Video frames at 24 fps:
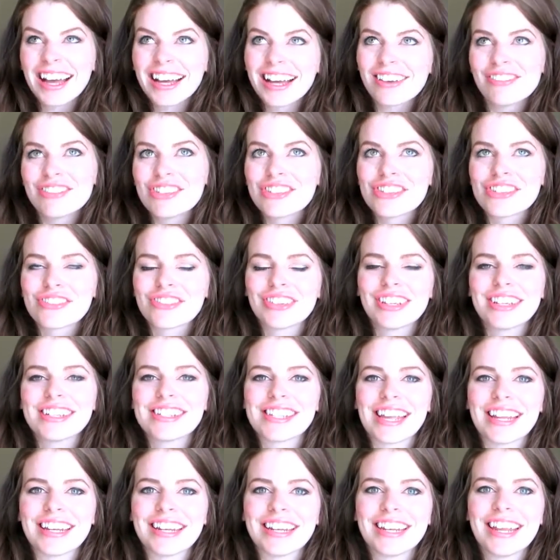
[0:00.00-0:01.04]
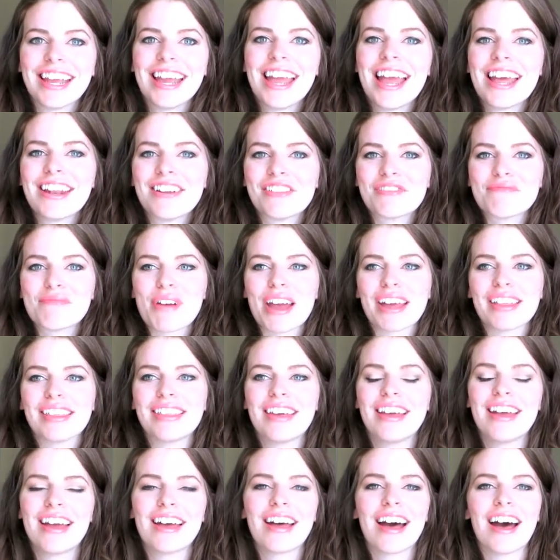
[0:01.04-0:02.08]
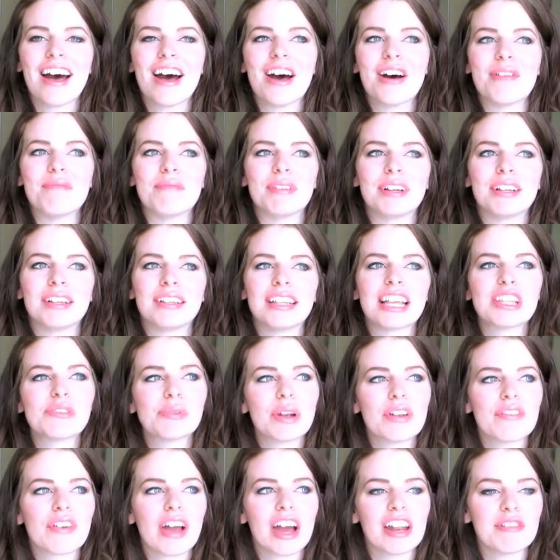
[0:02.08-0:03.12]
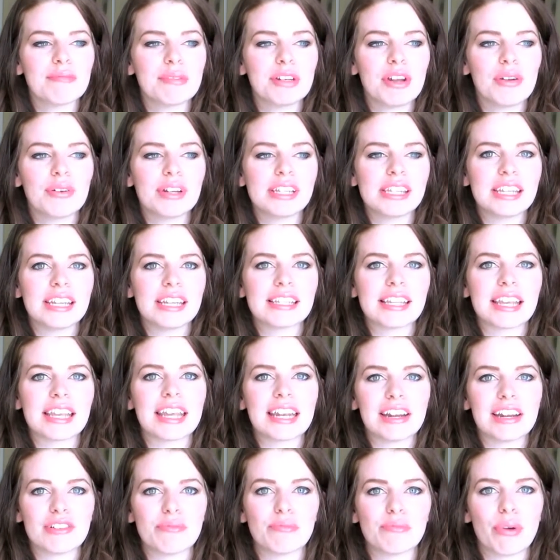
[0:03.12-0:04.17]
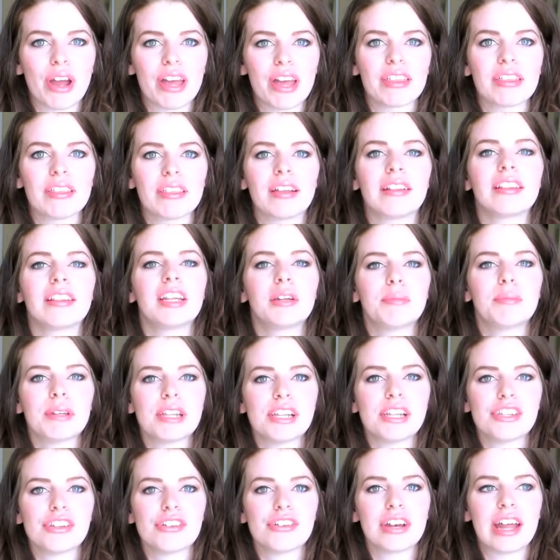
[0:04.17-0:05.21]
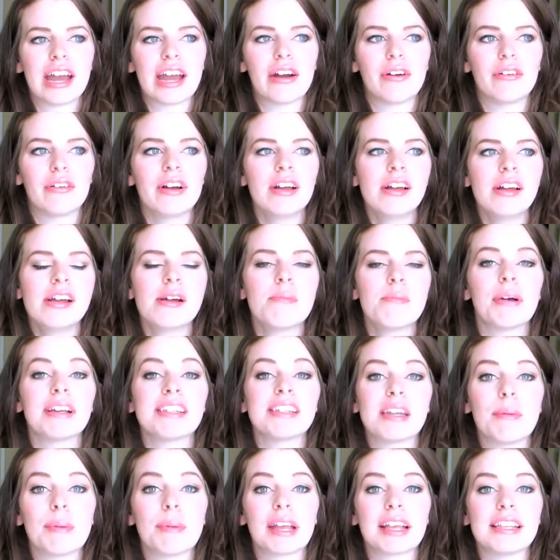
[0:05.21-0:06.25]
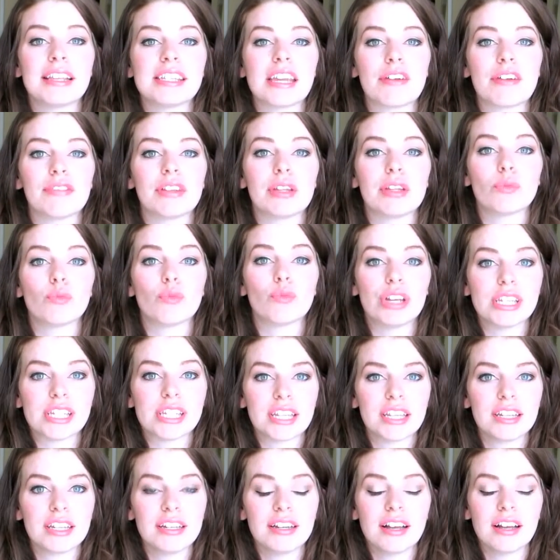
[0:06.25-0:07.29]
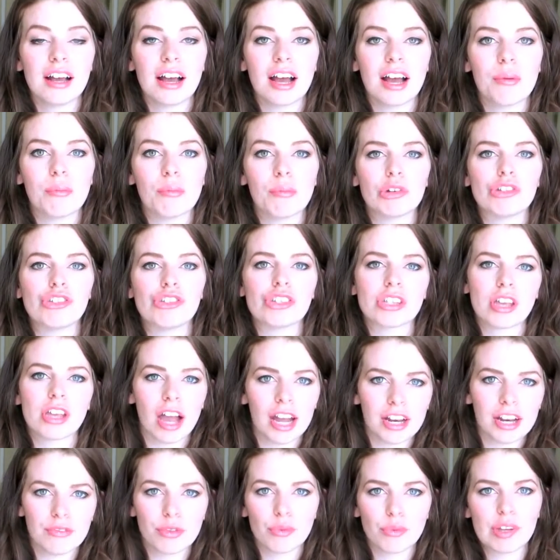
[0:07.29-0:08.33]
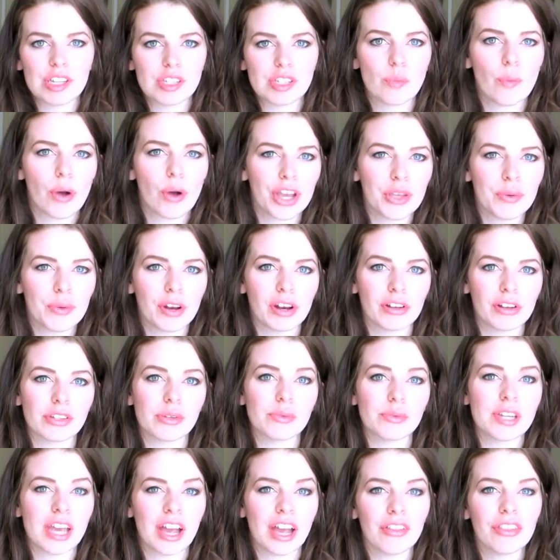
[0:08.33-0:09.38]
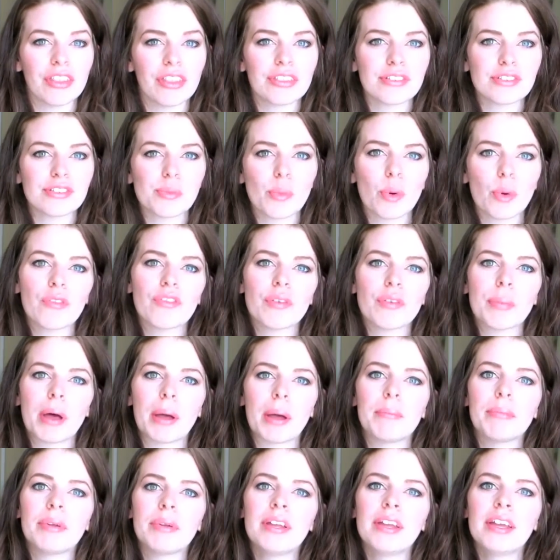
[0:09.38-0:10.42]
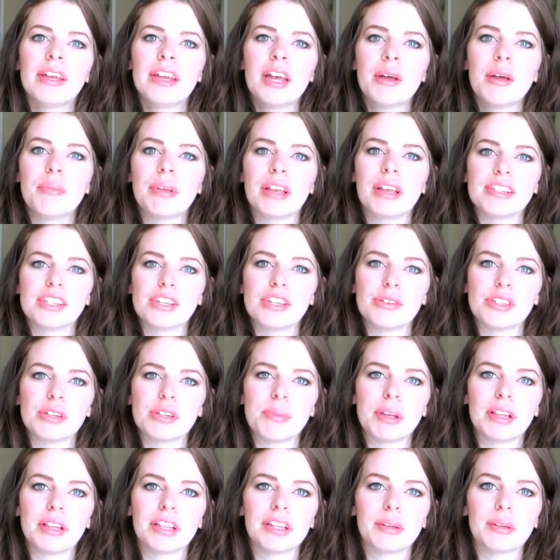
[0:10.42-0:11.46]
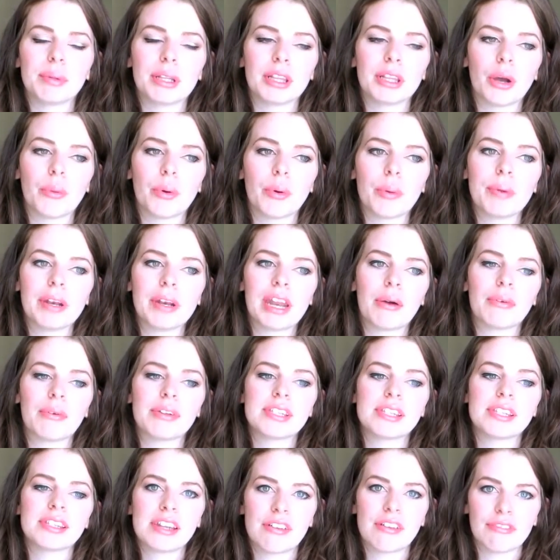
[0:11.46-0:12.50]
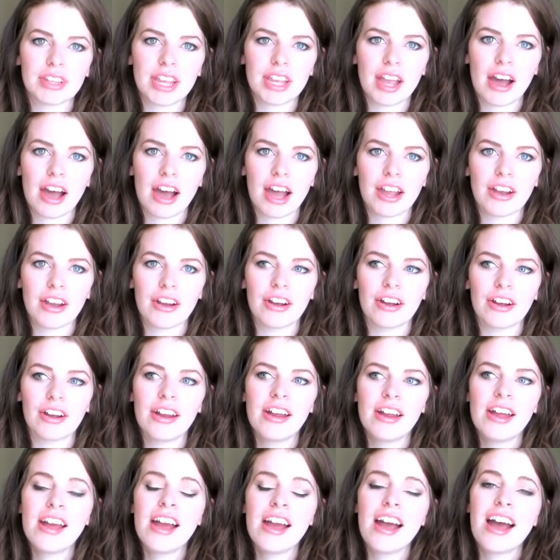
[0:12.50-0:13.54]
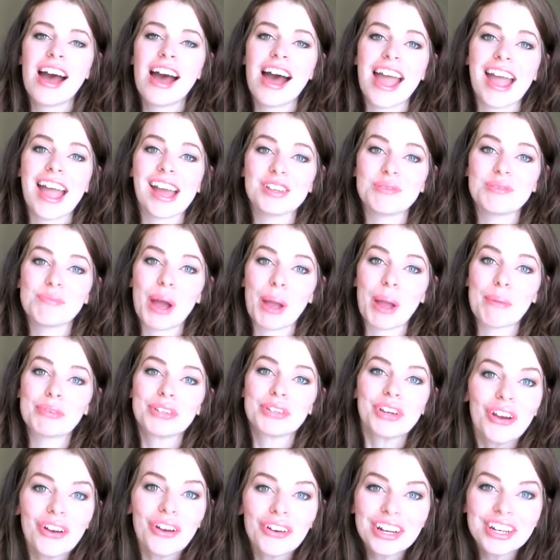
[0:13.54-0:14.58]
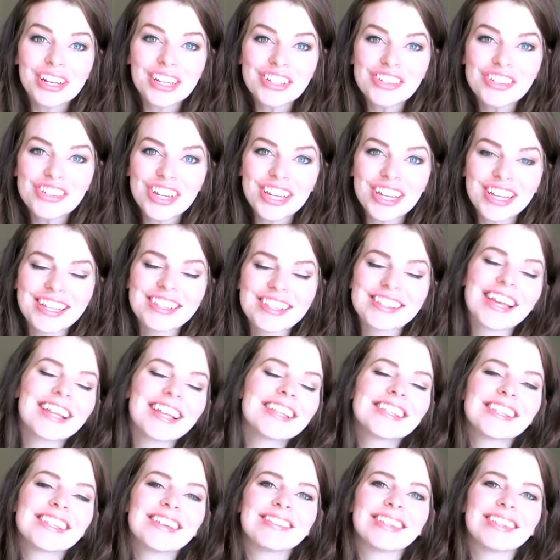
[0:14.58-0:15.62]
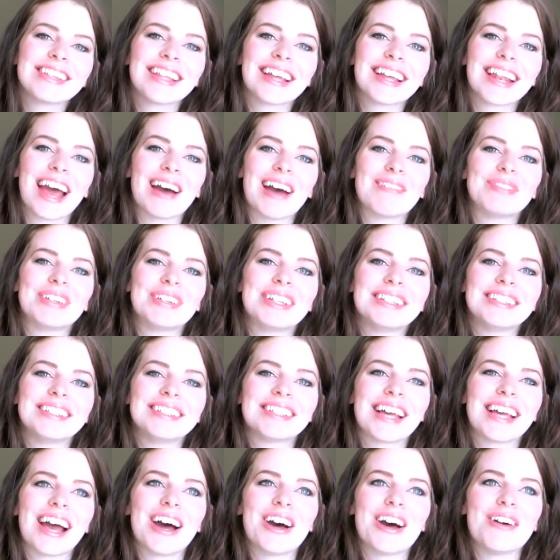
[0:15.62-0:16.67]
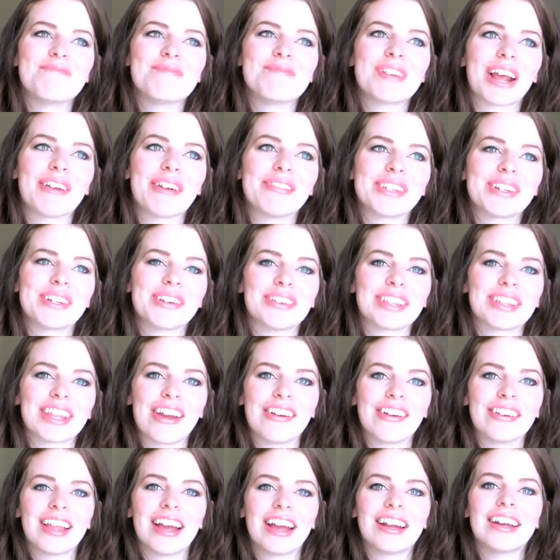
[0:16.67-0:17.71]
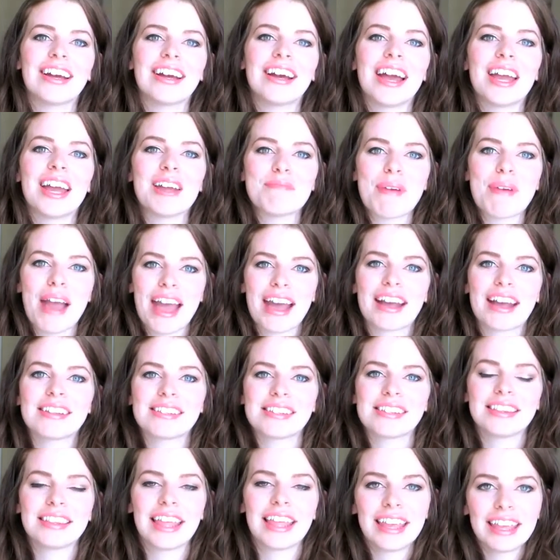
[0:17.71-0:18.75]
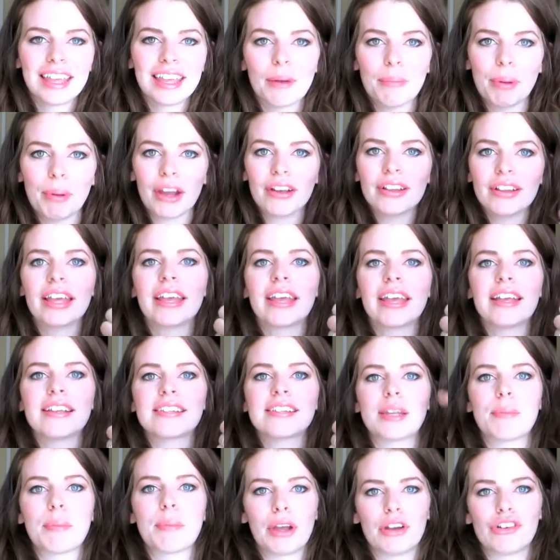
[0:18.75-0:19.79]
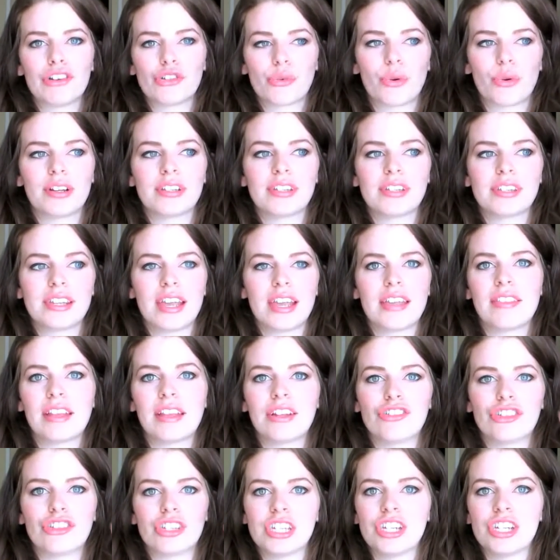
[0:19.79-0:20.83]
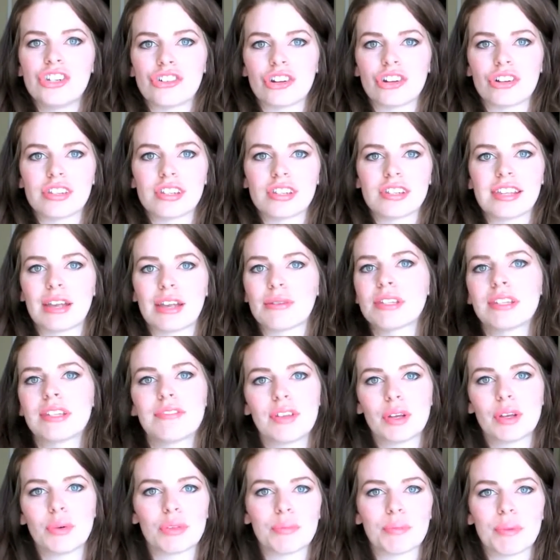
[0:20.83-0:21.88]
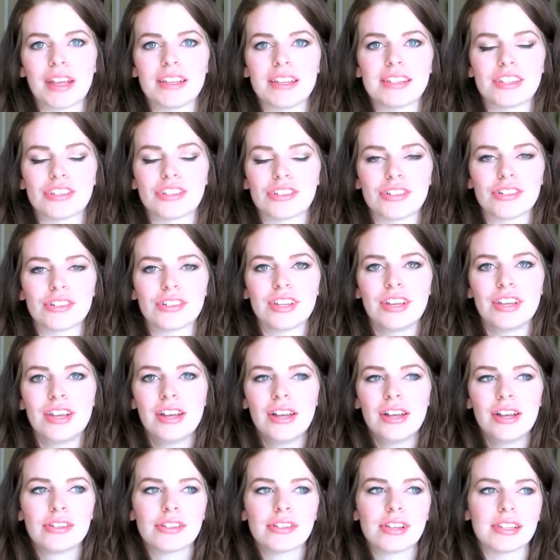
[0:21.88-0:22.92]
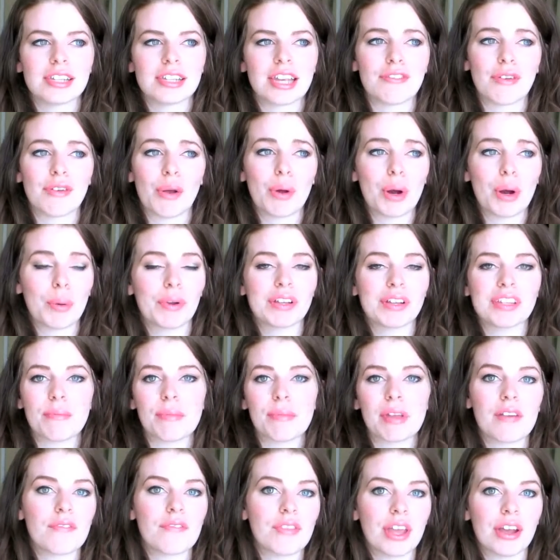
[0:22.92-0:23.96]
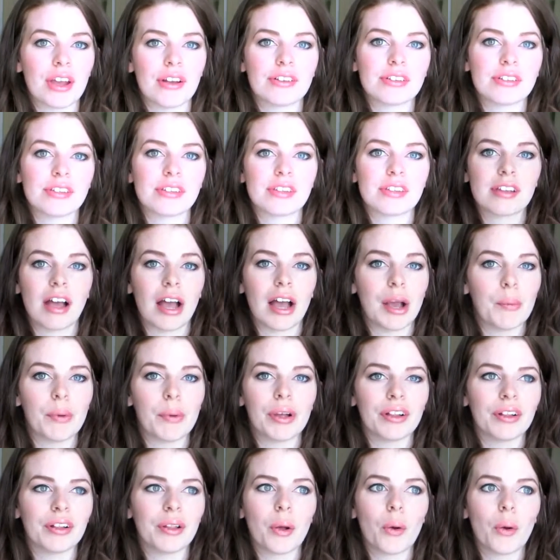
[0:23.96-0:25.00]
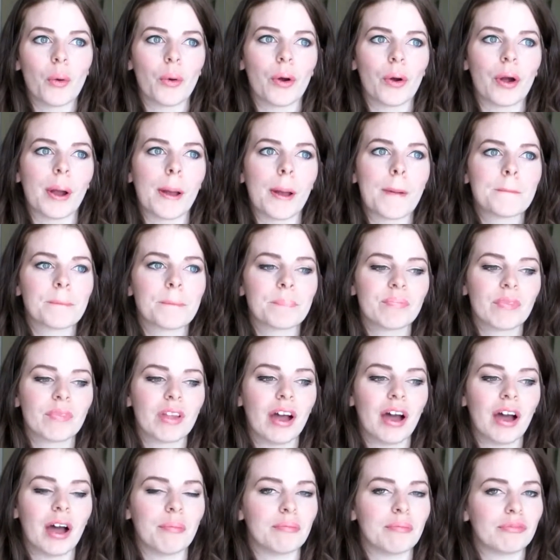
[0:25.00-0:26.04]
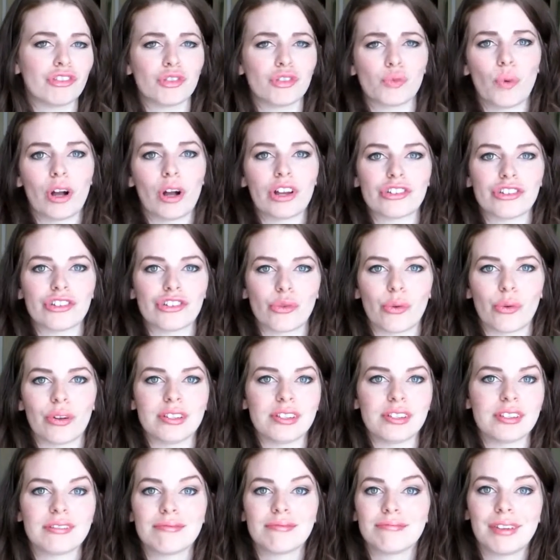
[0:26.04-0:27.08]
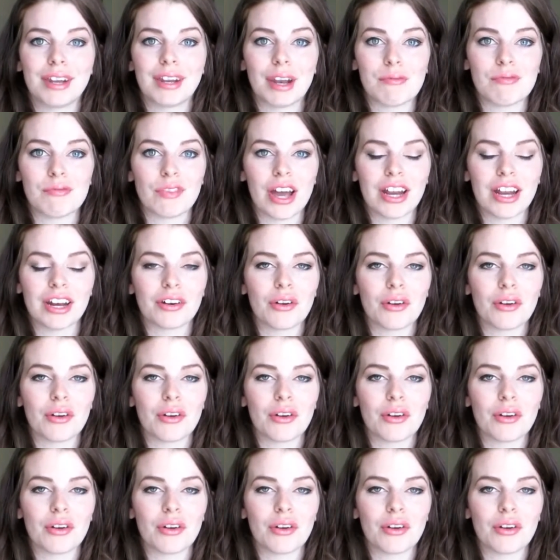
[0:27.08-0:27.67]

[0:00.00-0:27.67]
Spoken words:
I was just really excited and out of breath. That's what I've kind of been noticing as I get out of breath a little bit easier now. My stomach has definitely risen, which is kind of the reason why you can also tell that there's more of a bump, because it used to be a little bit lower, but now it's definitely higher. I had to buy maternity jeans. That's something that happened when I was in North Carolina. I packed a pair of leggings and a pair of shorts, and then just t-shirts, because I was living with my sisters. So I was like, if I want to wear something of theirs, I will, or just wash the shorts and I'm fine.